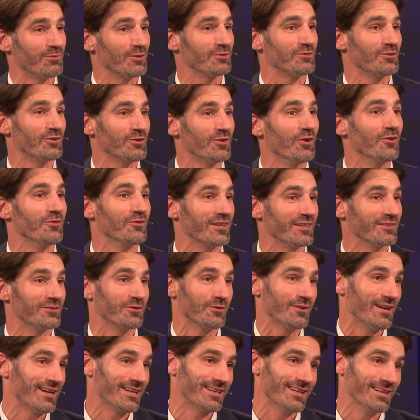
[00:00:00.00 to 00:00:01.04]
in prosthodontics,
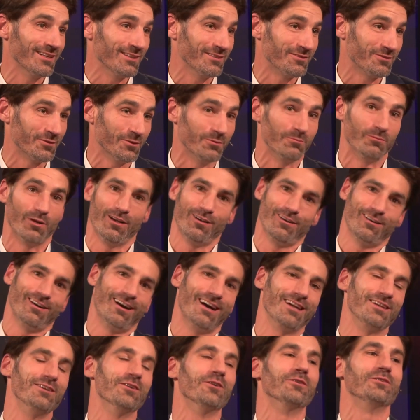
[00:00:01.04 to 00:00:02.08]
so I can assume,
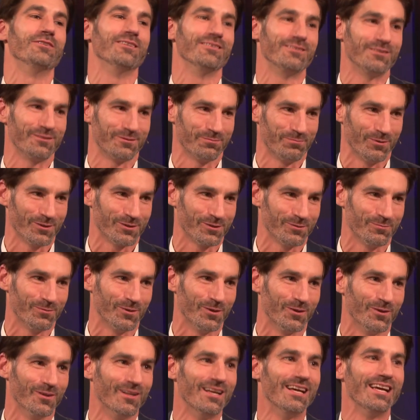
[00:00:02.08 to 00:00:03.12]
I know this is
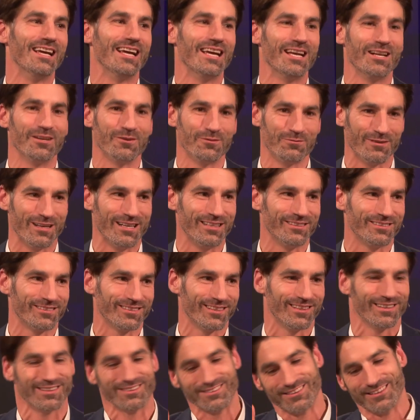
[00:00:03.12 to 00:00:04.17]
possible,
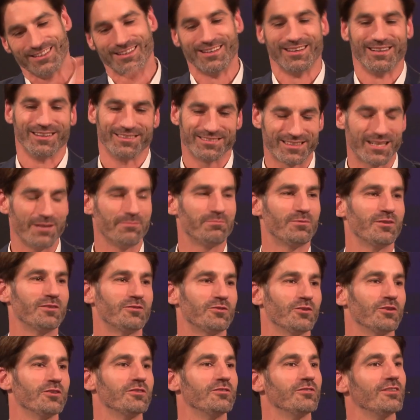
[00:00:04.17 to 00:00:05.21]
innovation, skip the
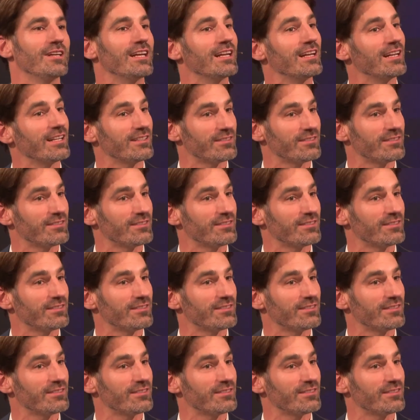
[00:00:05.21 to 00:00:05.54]
surgery and